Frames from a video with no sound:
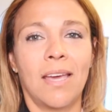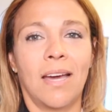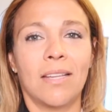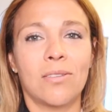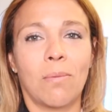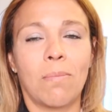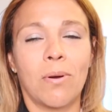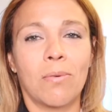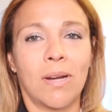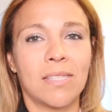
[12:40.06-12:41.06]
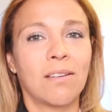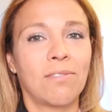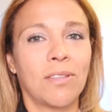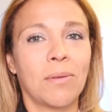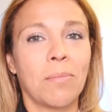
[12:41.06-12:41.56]
At some point when I start
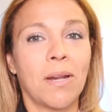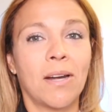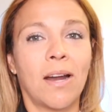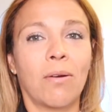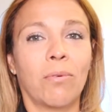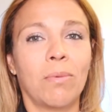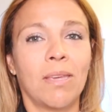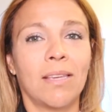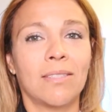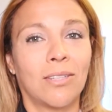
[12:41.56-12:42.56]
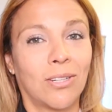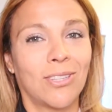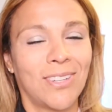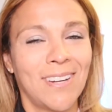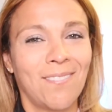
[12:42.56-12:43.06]
feeling better, I will start
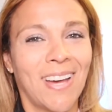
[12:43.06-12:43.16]
doing